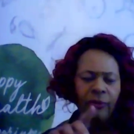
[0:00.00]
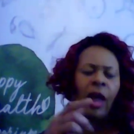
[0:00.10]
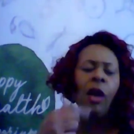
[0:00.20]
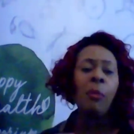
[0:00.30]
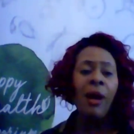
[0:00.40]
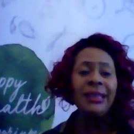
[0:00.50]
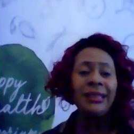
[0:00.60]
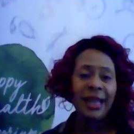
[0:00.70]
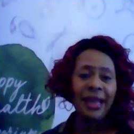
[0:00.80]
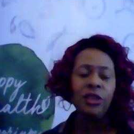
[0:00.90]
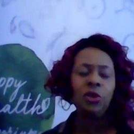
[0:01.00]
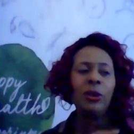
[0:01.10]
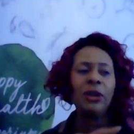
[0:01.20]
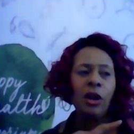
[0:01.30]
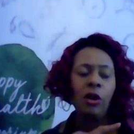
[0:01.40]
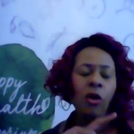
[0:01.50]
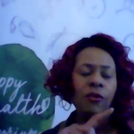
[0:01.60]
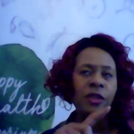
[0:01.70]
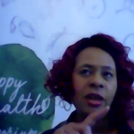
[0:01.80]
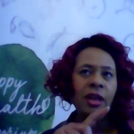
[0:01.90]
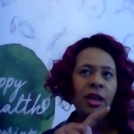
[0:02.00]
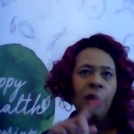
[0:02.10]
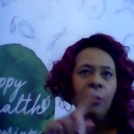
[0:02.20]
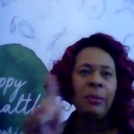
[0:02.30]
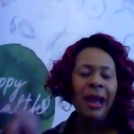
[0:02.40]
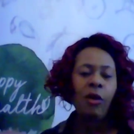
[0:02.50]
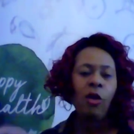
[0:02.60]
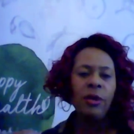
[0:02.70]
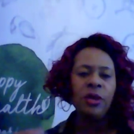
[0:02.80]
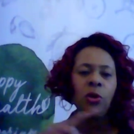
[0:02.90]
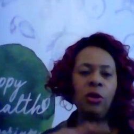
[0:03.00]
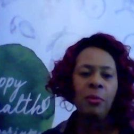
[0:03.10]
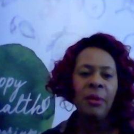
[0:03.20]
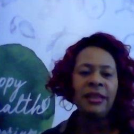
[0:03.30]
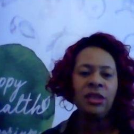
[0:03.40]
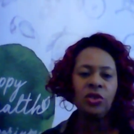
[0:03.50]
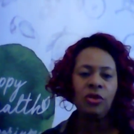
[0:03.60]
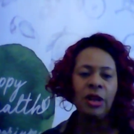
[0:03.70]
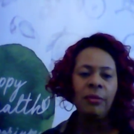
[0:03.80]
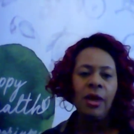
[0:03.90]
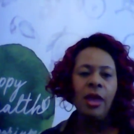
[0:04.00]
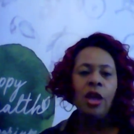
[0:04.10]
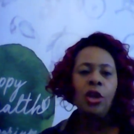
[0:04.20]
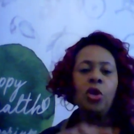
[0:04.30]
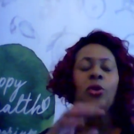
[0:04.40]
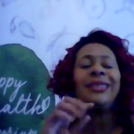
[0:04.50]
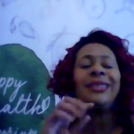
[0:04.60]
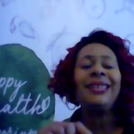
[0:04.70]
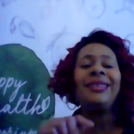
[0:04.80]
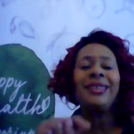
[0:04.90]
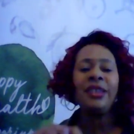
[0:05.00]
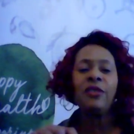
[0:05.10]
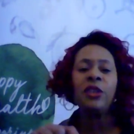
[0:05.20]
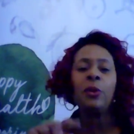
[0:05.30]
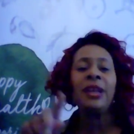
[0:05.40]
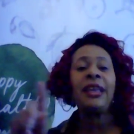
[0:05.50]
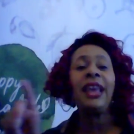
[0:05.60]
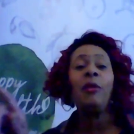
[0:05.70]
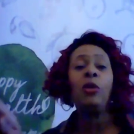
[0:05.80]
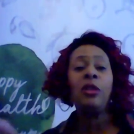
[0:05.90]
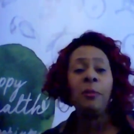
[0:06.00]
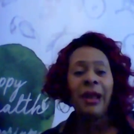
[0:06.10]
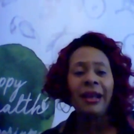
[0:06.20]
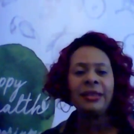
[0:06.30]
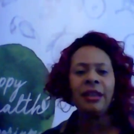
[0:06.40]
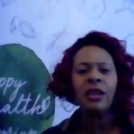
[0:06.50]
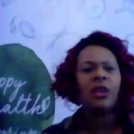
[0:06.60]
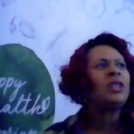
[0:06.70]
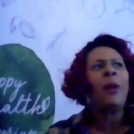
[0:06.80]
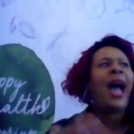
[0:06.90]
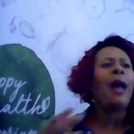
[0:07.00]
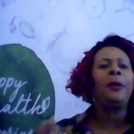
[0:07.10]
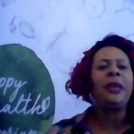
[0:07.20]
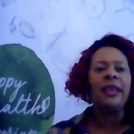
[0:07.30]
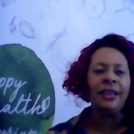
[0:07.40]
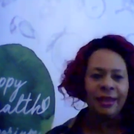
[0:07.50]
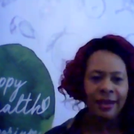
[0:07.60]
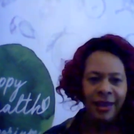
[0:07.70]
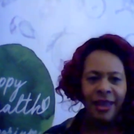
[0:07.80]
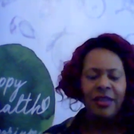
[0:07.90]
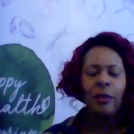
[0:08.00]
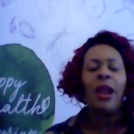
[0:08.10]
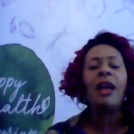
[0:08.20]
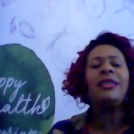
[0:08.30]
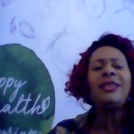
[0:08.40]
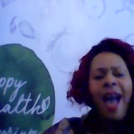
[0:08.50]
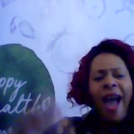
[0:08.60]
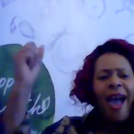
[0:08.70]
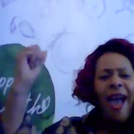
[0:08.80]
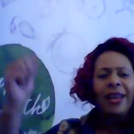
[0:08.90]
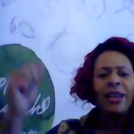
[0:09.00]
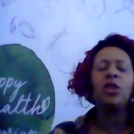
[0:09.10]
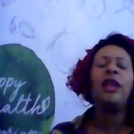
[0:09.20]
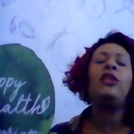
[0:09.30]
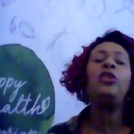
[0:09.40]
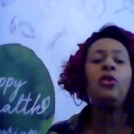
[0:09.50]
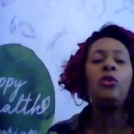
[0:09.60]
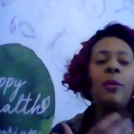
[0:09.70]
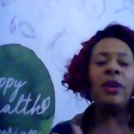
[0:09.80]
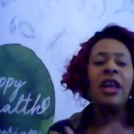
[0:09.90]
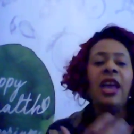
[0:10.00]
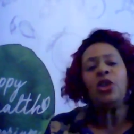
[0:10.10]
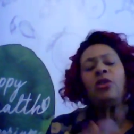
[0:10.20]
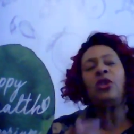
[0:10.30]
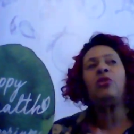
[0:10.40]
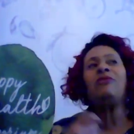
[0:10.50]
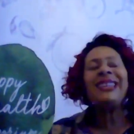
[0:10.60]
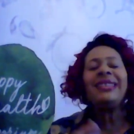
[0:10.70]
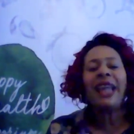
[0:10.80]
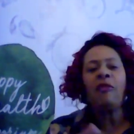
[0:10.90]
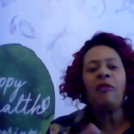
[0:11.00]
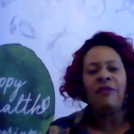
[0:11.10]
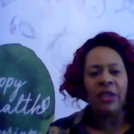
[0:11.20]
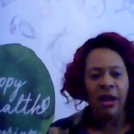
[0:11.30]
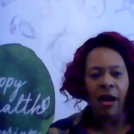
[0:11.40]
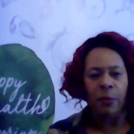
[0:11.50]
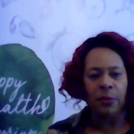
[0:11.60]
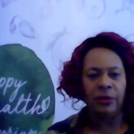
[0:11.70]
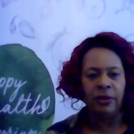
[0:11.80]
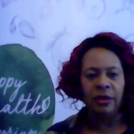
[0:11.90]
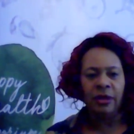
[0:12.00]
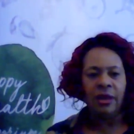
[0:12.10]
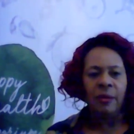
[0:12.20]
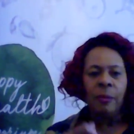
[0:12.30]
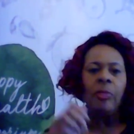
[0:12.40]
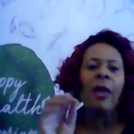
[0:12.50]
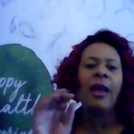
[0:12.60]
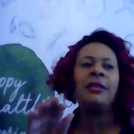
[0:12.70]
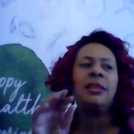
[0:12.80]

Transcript: on my stage, when a lot of the black comics were on the mainstream, you could see the difference when they came on the black circuit because they were happy. They were like, yeah, because they knew they were going you need that revving up. And